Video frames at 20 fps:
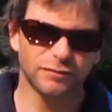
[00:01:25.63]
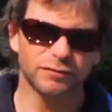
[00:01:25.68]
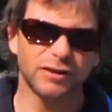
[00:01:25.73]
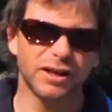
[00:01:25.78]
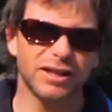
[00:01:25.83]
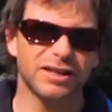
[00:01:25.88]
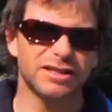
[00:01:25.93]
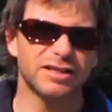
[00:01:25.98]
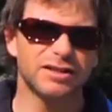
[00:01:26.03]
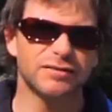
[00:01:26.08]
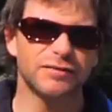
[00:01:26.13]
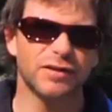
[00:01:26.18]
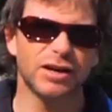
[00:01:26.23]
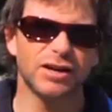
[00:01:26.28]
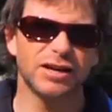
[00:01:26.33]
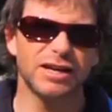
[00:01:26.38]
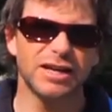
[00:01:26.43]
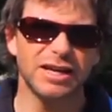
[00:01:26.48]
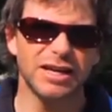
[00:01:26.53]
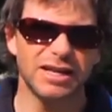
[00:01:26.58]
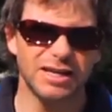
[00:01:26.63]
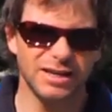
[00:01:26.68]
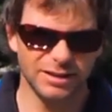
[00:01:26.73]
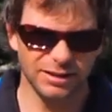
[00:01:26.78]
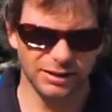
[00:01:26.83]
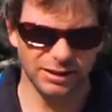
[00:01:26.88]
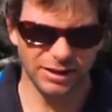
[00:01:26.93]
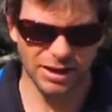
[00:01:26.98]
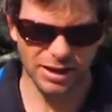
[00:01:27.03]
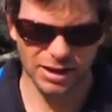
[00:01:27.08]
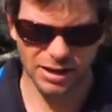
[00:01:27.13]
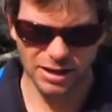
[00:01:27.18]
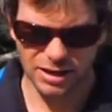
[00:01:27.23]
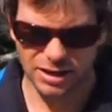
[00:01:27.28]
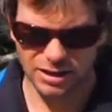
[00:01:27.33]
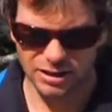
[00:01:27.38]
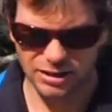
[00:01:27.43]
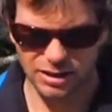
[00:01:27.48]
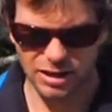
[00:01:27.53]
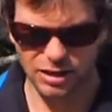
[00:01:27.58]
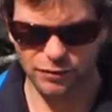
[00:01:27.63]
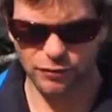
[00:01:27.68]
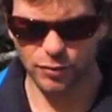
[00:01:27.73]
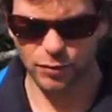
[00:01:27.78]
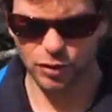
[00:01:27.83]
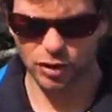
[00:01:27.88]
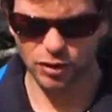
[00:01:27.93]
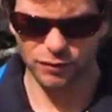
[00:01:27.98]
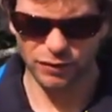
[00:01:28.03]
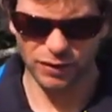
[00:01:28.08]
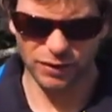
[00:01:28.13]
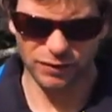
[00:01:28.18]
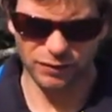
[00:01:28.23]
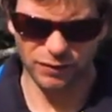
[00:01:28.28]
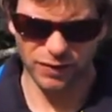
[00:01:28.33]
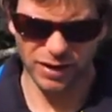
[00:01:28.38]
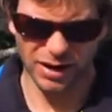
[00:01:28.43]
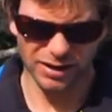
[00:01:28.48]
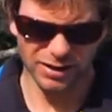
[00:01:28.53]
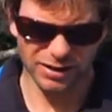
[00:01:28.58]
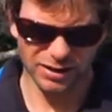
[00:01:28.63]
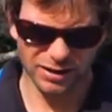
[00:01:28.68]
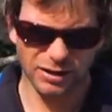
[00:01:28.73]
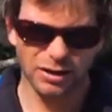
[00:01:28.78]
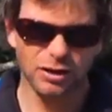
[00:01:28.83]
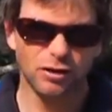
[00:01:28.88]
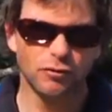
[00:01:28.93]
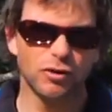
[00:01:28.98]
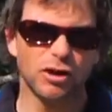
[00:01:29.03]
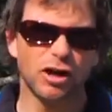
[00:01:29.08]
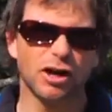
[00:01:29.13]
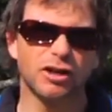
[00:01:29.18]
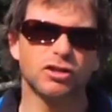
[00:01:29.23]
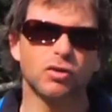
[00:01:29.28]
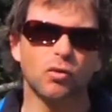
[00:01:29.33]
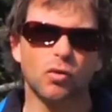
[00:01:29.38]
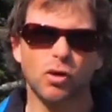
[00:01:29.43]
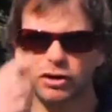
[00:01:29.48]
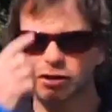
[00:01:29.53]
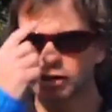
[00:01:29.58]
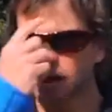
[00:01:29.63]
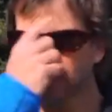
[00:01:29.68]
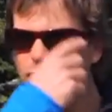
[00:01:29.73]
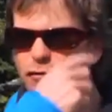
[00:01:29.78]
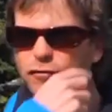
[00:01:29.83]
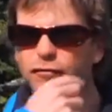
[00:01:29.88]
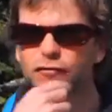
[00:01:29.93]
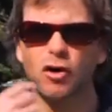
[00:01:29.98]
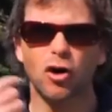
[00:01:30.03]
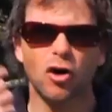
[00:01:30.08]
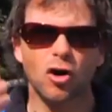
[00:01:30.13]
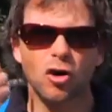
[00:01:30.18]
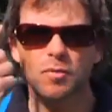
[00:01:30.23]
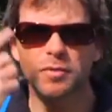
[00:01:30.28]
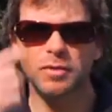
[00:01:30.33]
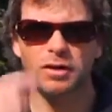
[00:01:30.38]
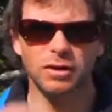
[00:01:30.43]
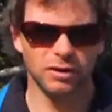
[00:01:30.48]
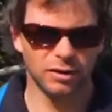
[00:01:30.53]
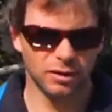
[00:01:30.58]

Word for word: flexes very easily to give a perfect fit. We also worked on the foam